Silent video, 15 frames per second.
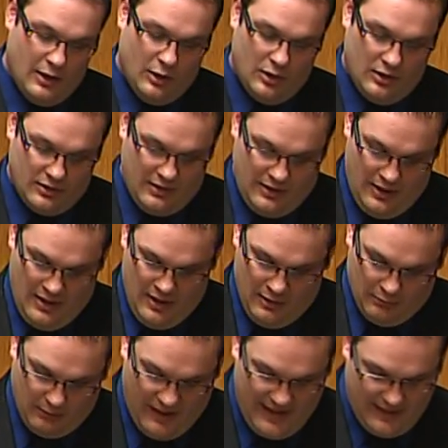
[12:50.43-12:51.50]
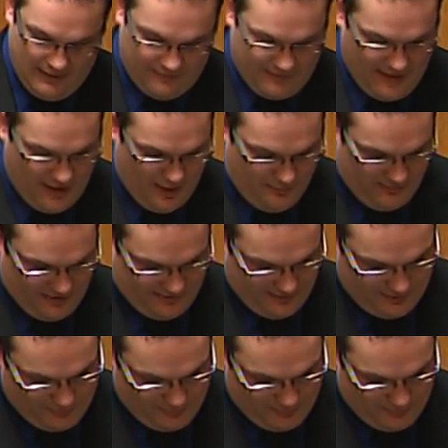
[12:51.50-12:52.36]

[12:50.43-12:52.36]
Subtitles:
old reign of terror, Mr.